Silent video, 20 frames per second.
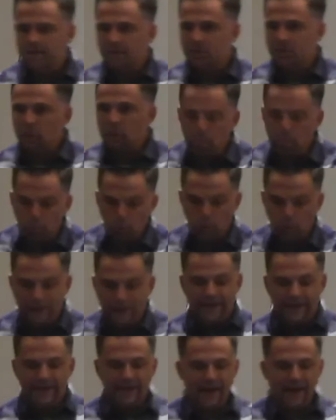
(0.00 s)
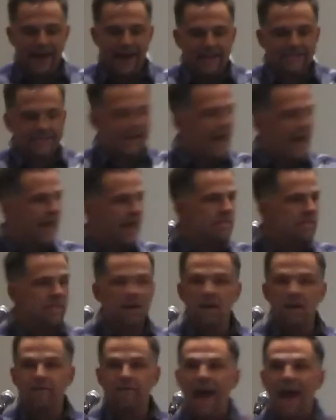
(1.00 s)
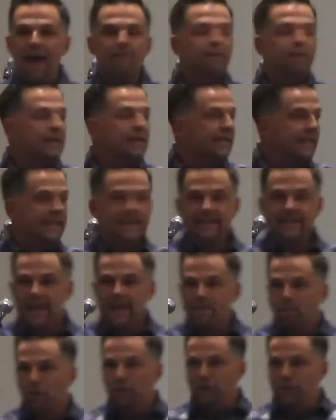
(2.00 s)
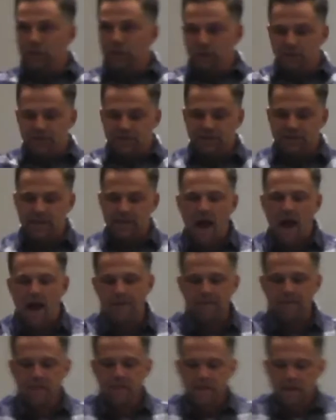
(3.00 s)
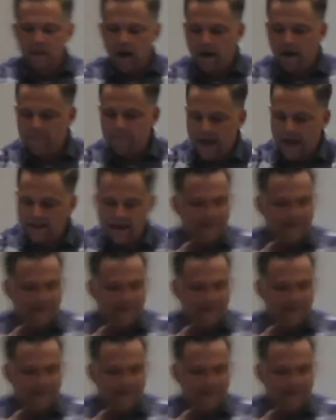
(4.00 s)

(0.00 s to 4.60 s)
to bring a tenth of everything they produce to God. Um, at,